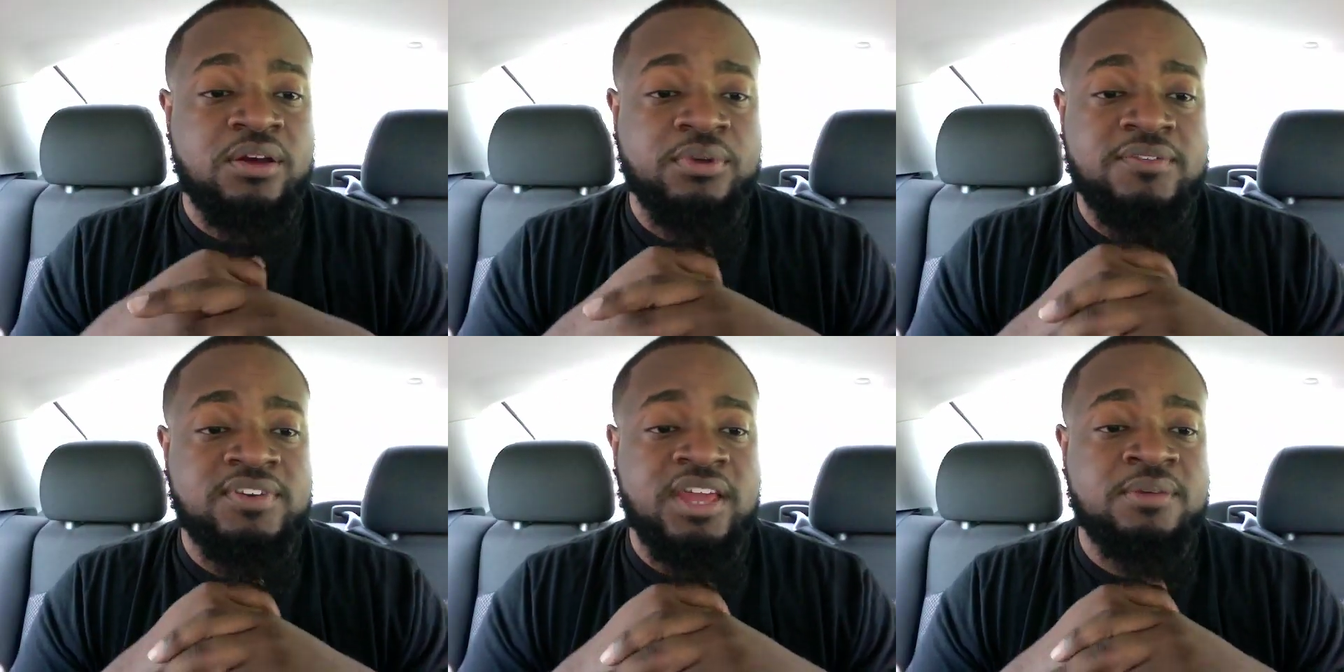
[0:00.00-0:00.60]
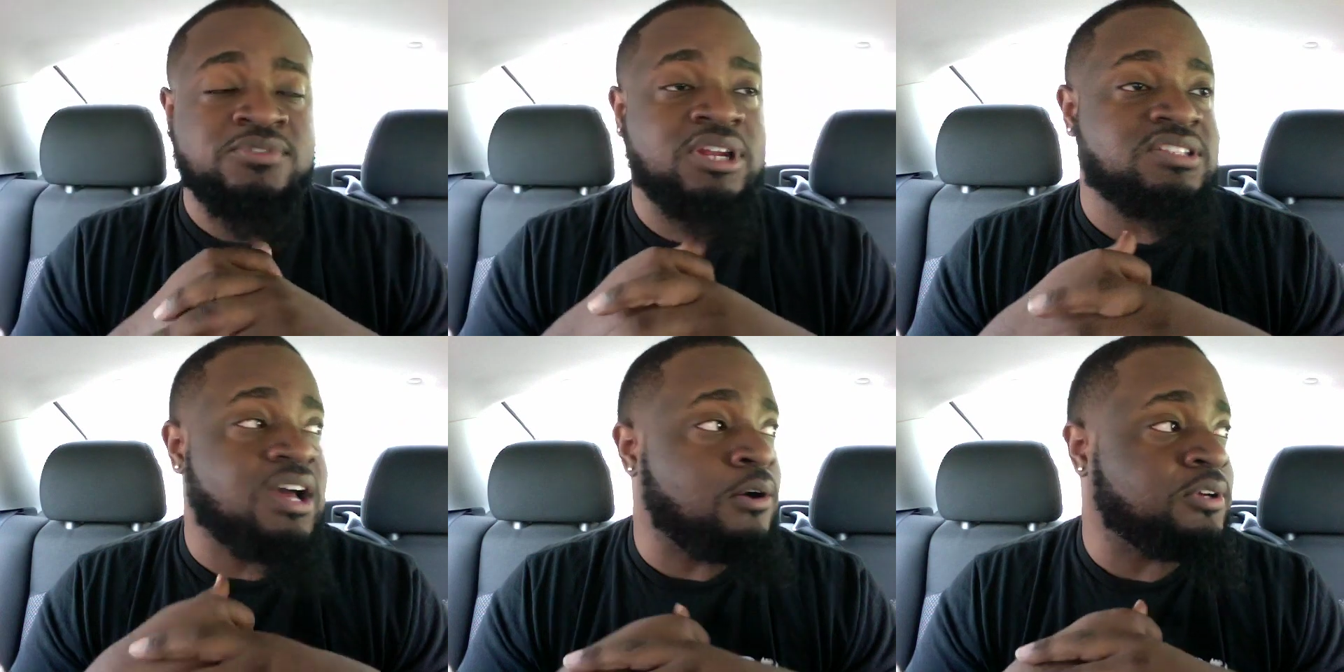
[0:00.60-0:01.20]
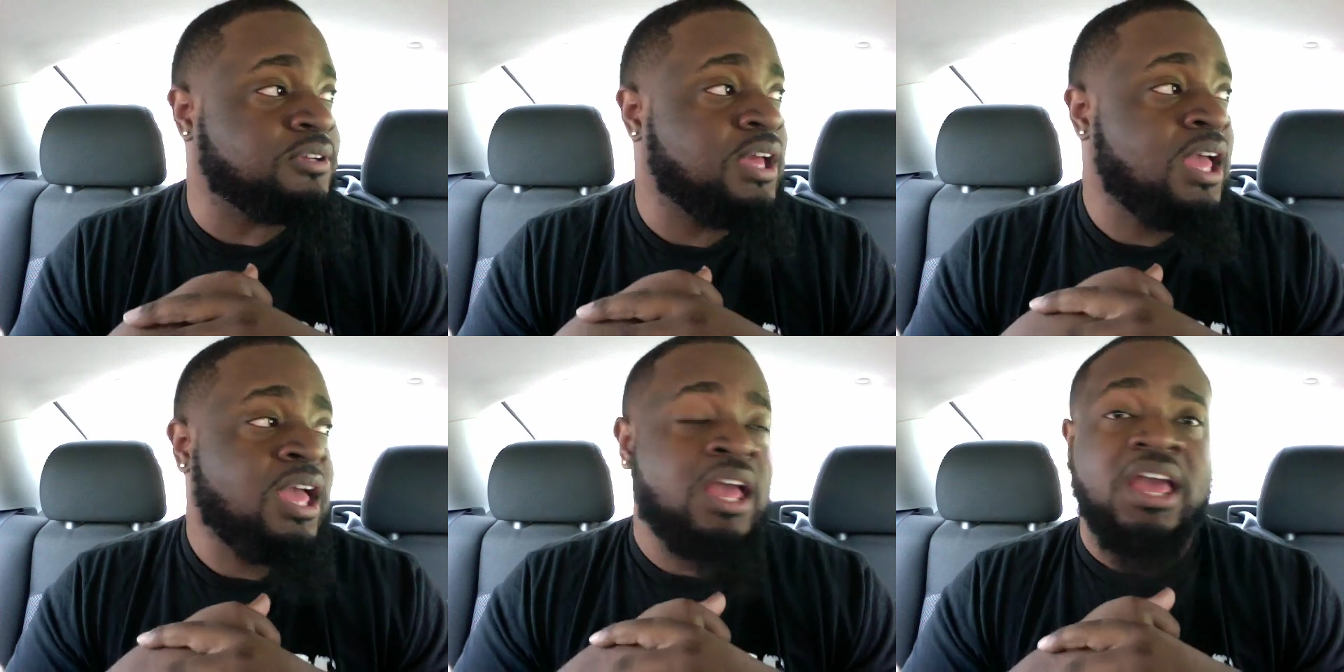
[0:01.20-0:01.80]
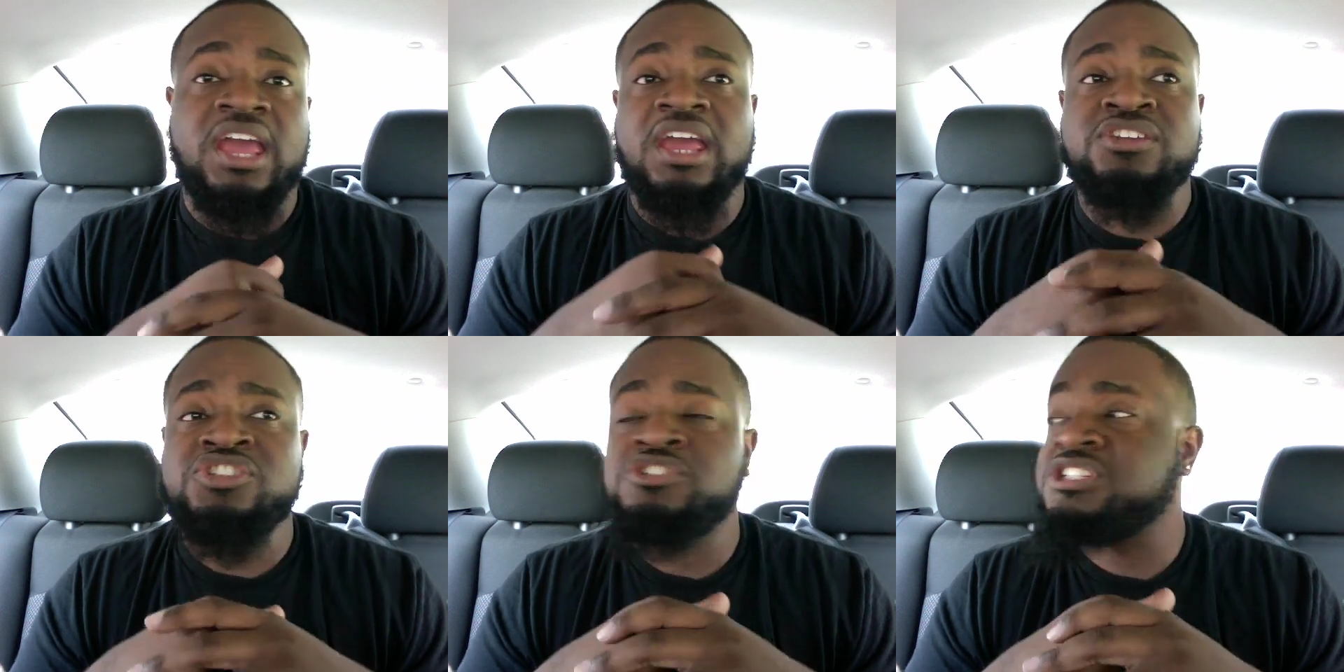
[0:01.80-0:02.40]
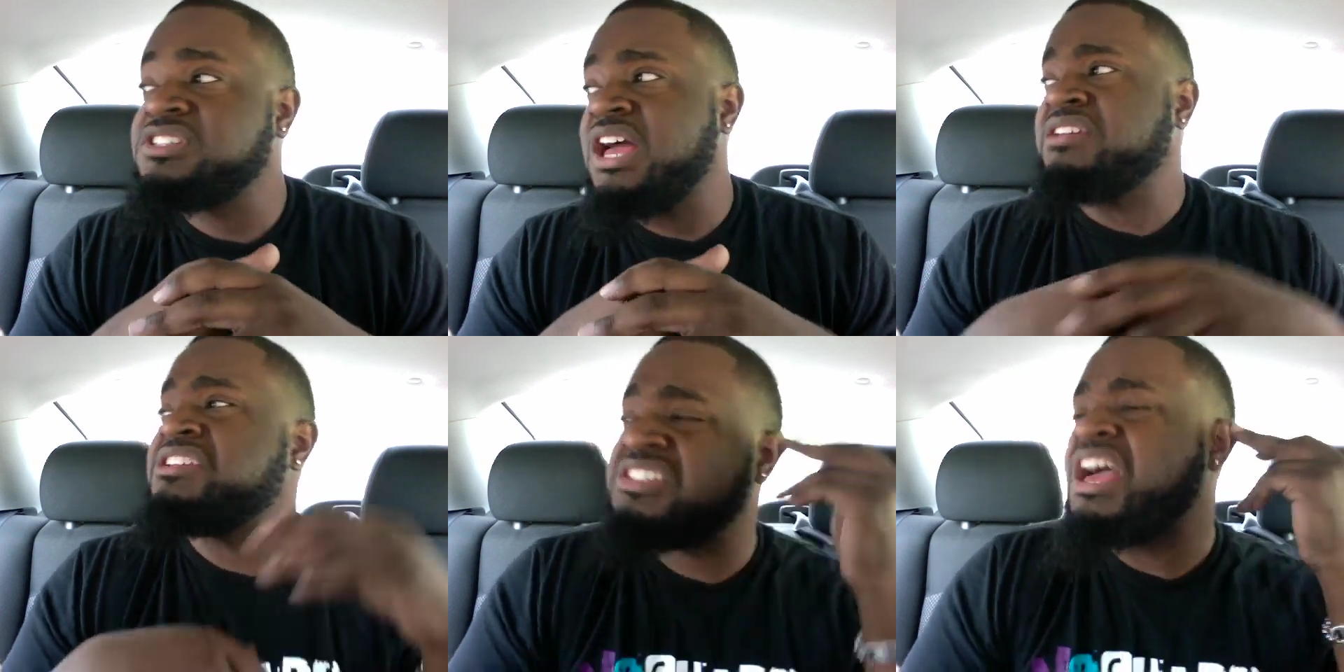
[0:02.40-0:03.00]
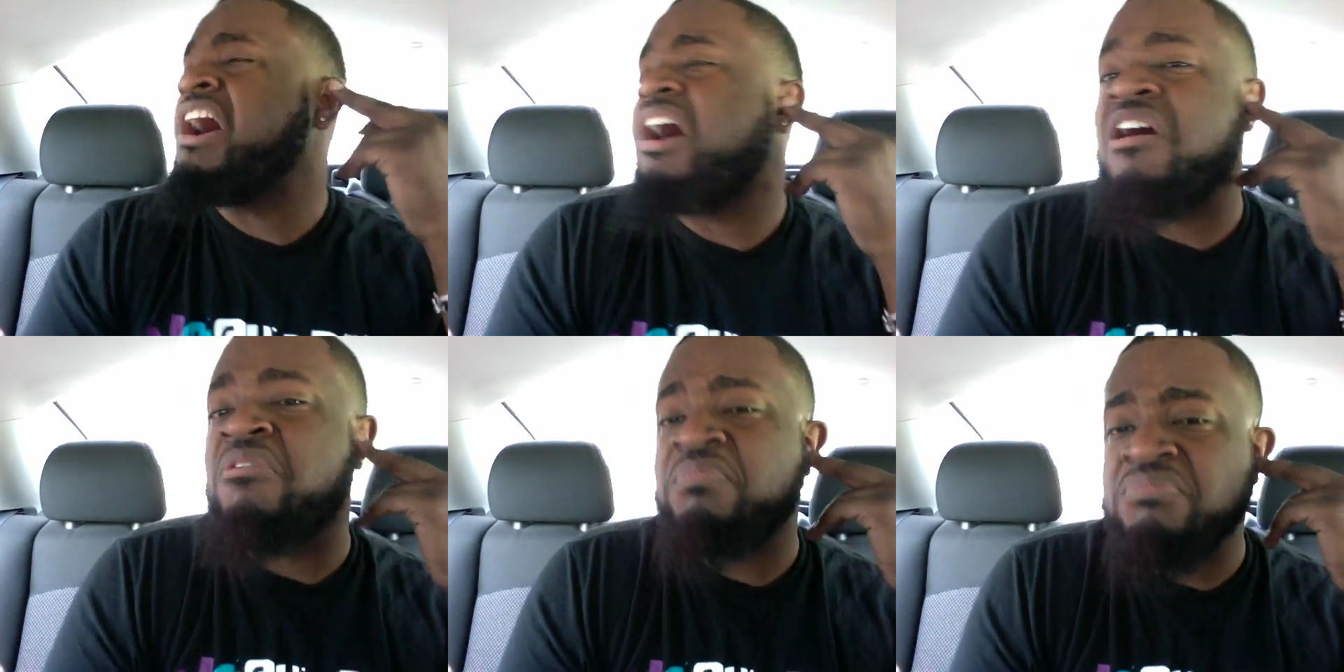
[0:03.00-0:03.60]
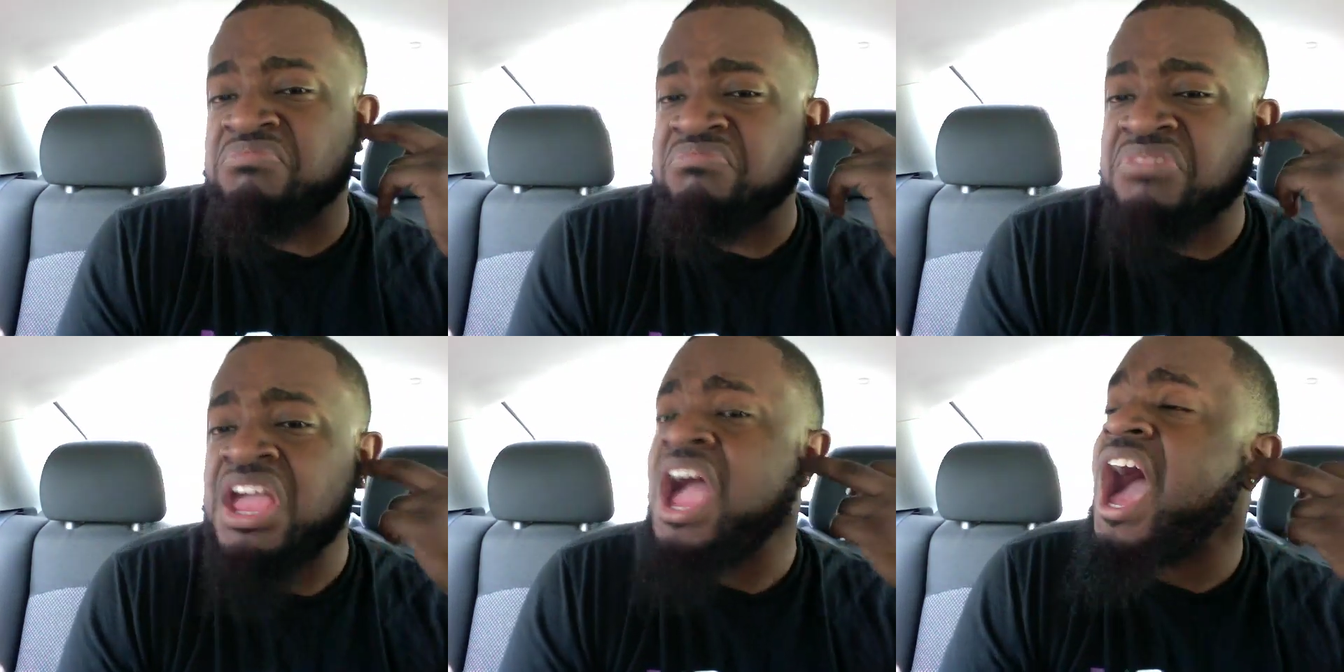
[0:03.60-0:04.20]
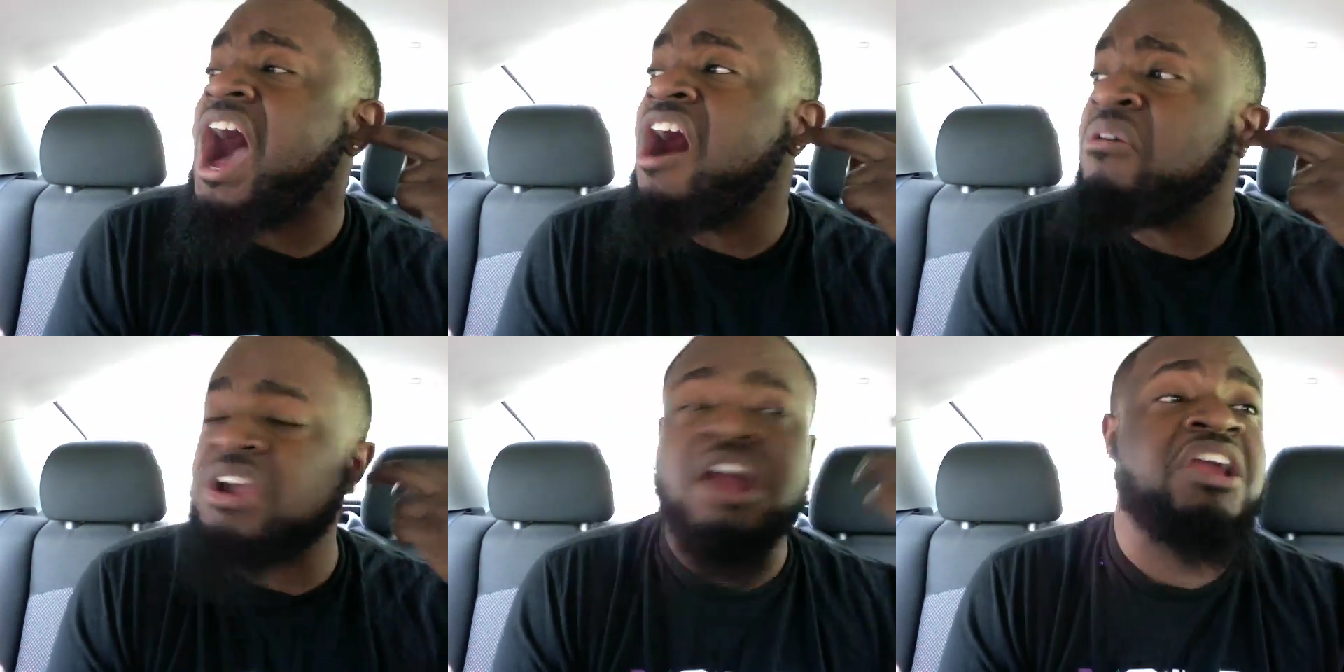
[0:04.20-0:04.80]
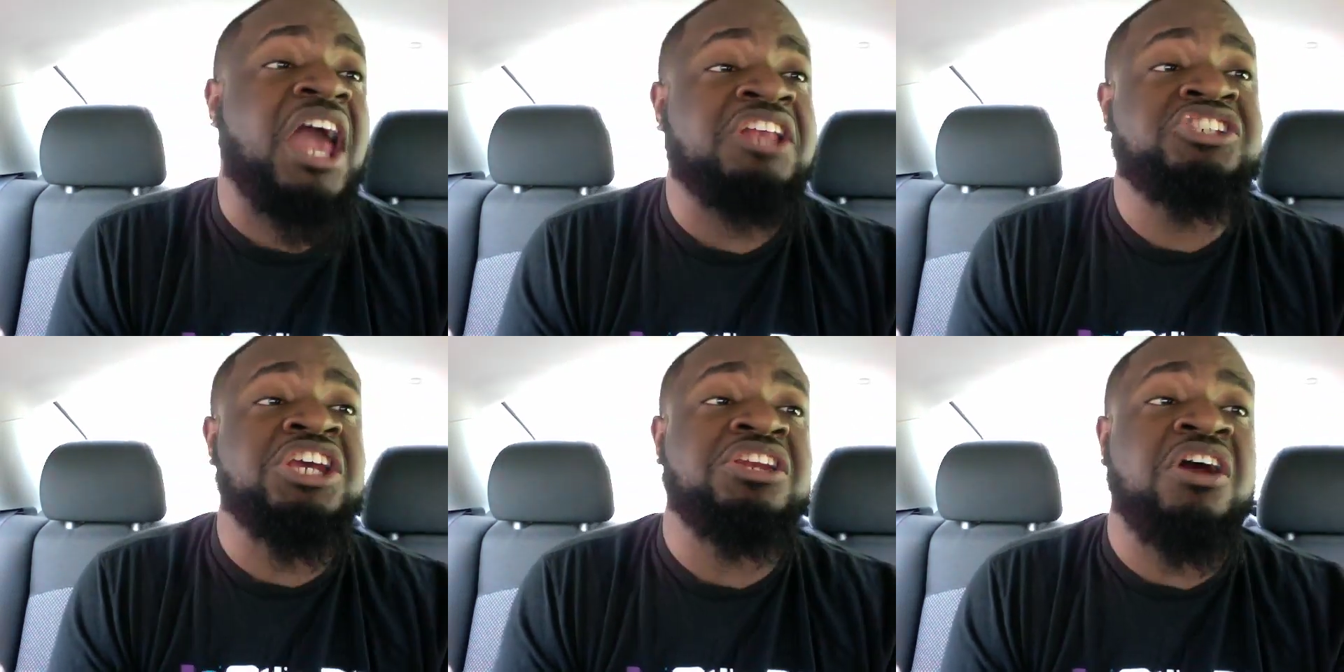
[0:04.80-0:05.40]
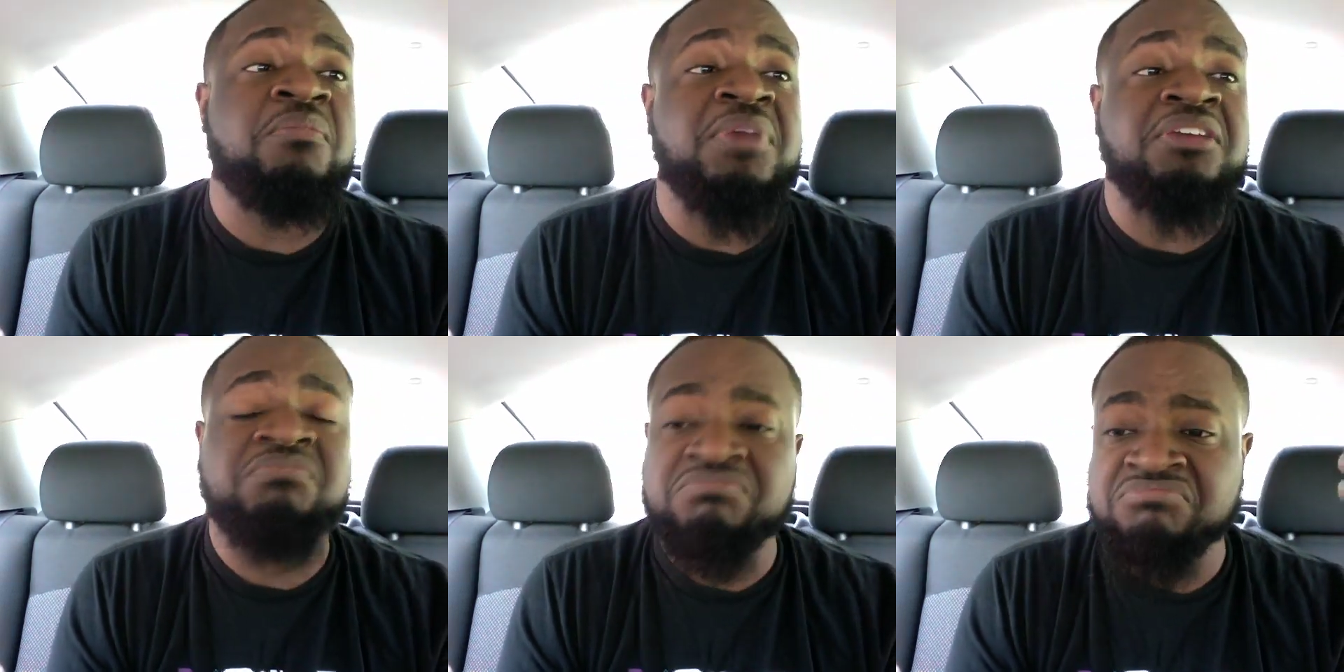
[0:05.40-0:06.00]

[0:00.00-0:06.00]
I don't give a damn. So they talking, and she just, I just, I hope, I hope Kirk ain't cheating on me.